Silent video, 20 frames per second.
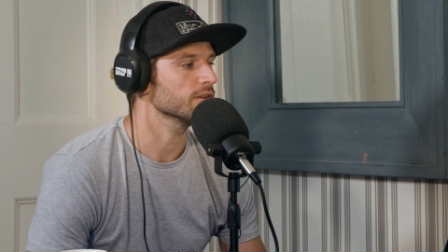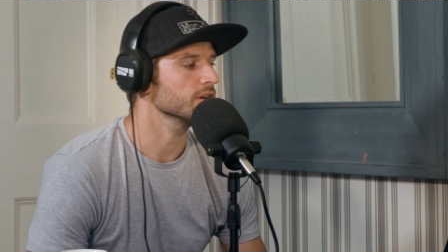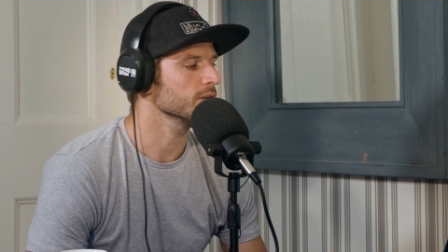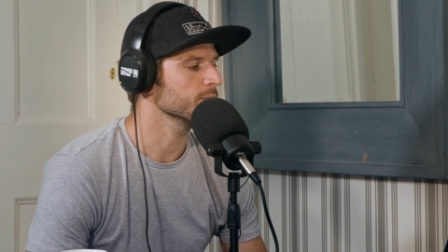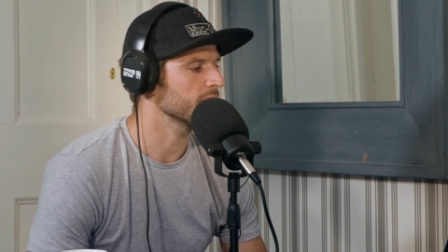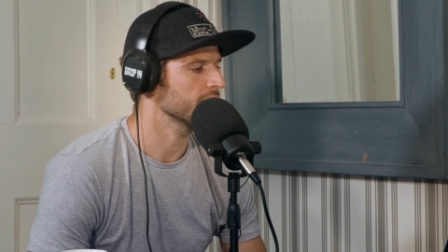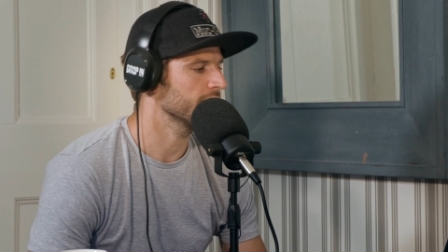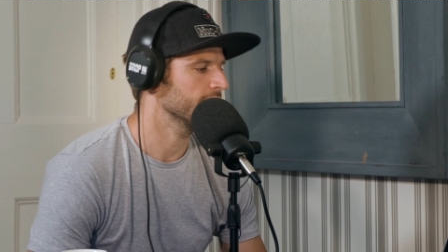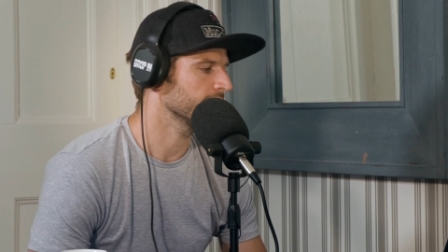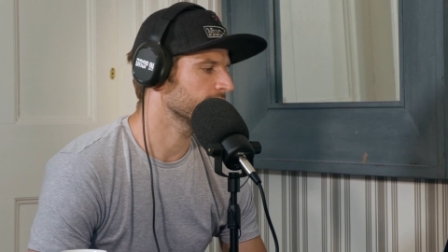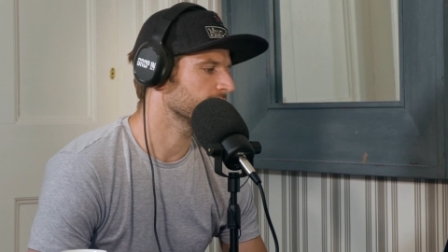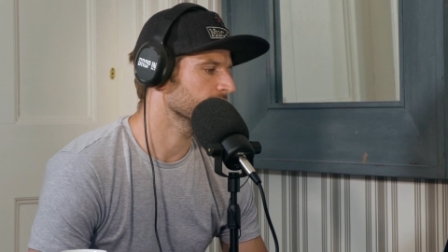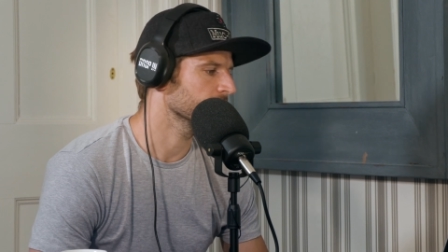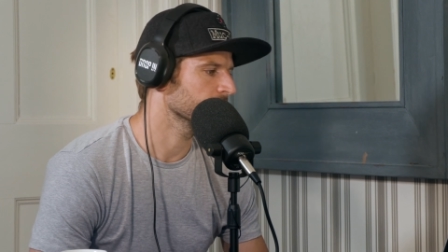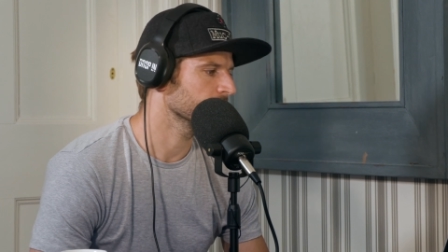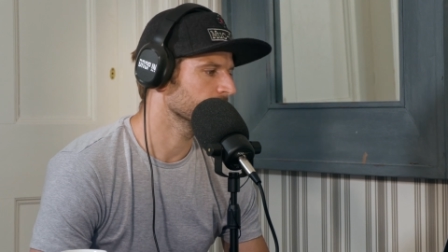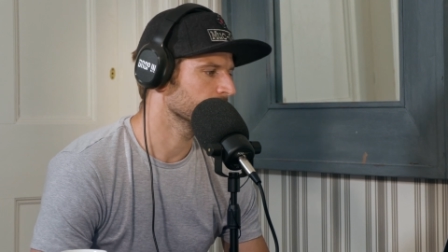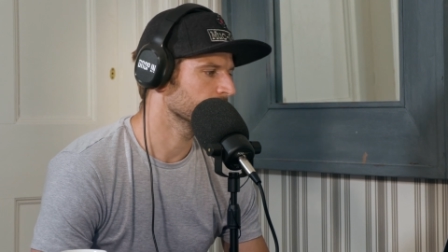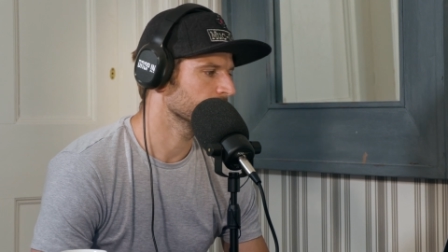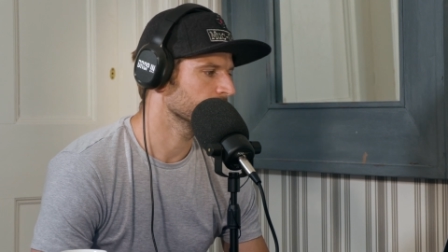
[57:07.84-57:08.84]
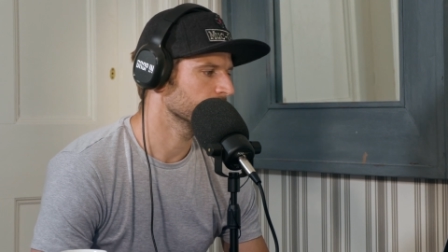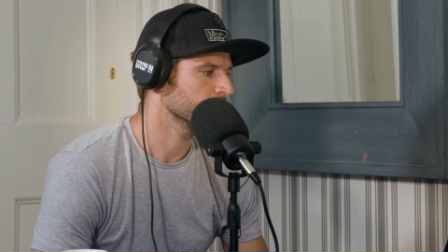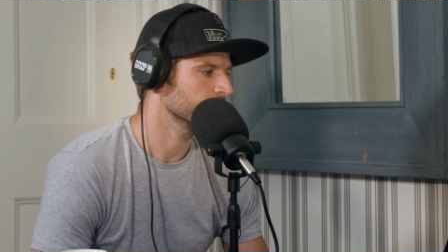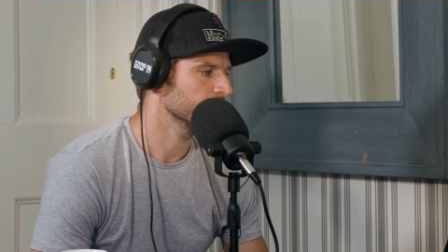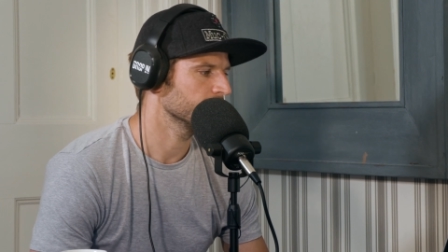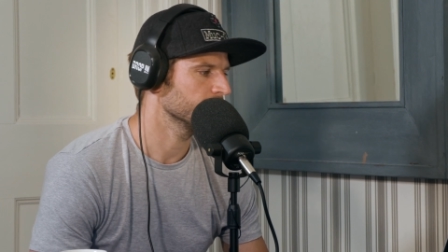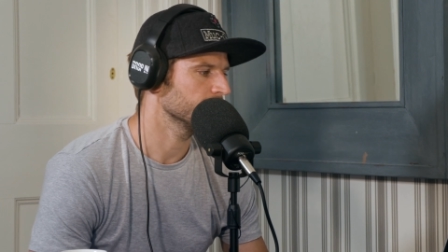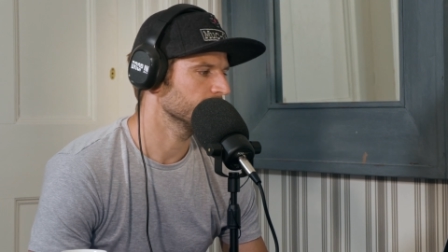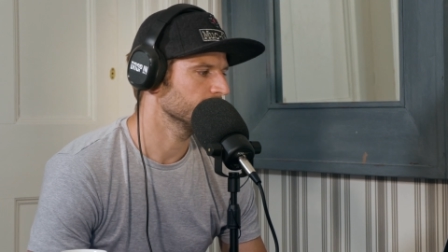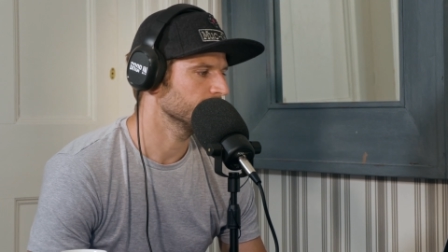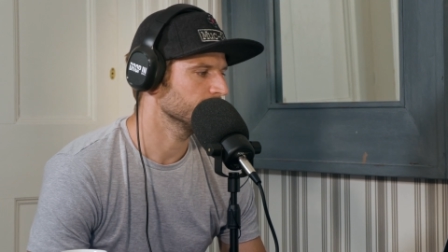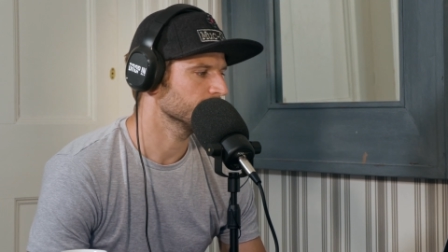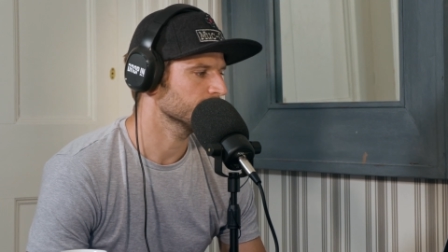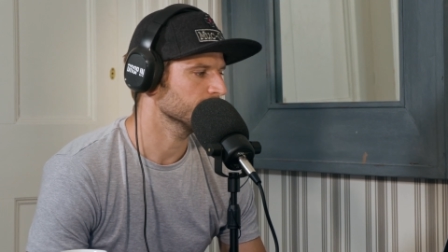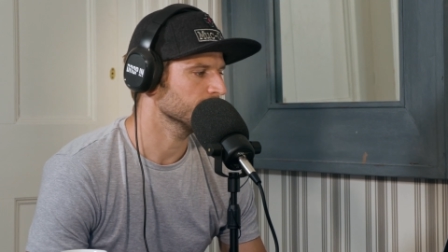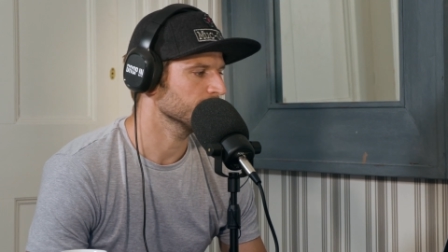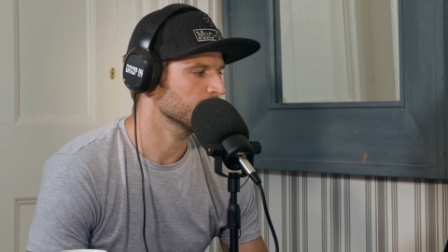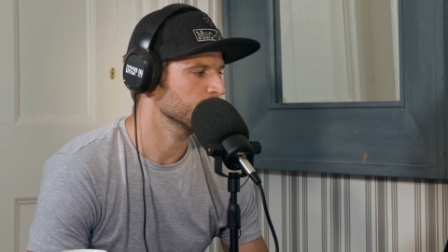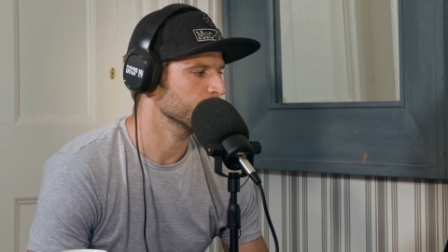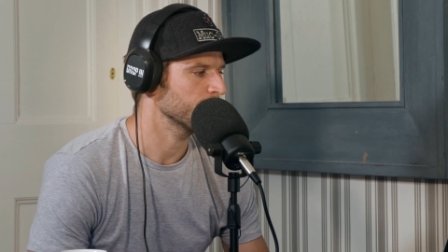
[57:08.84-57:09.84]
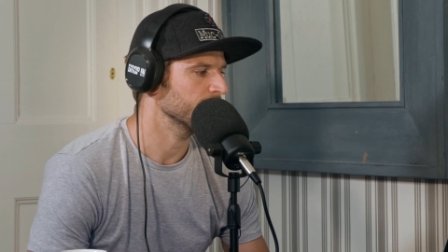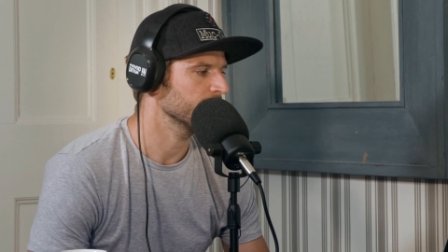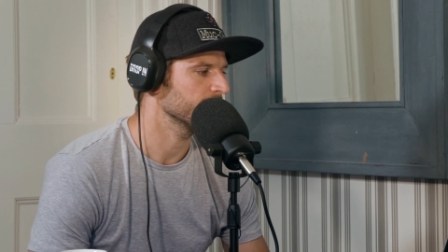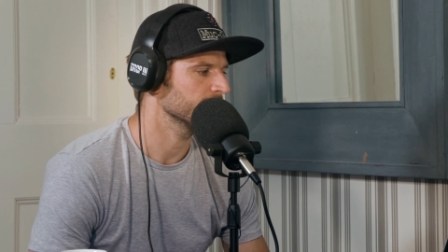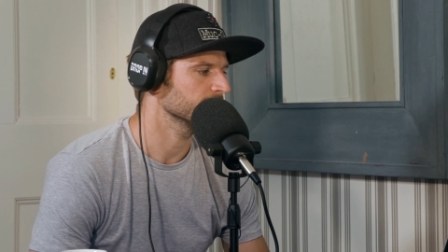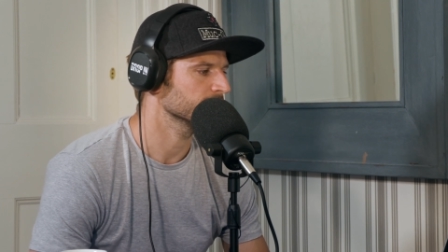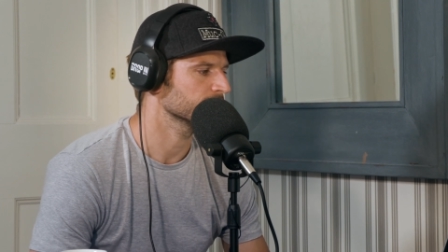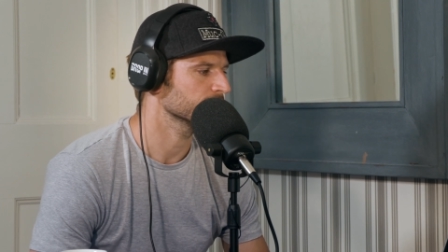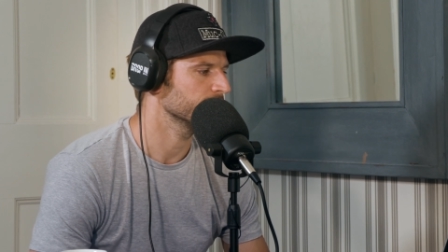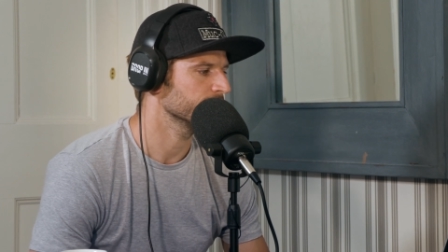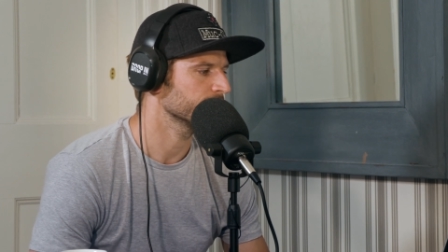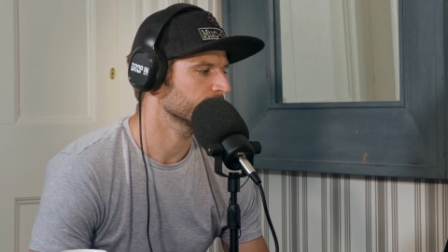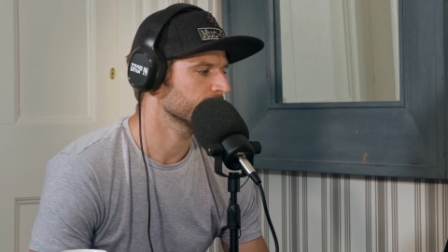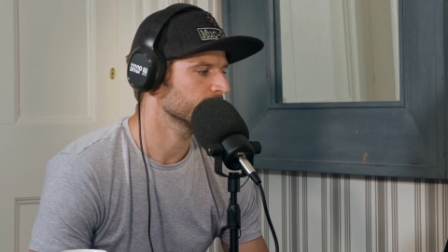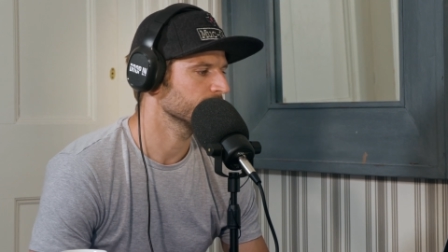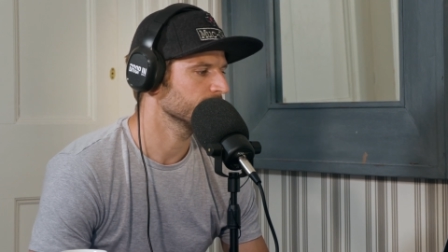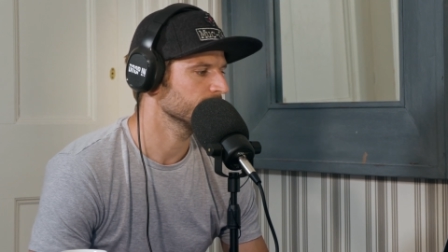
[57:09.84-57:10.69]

about like the sort of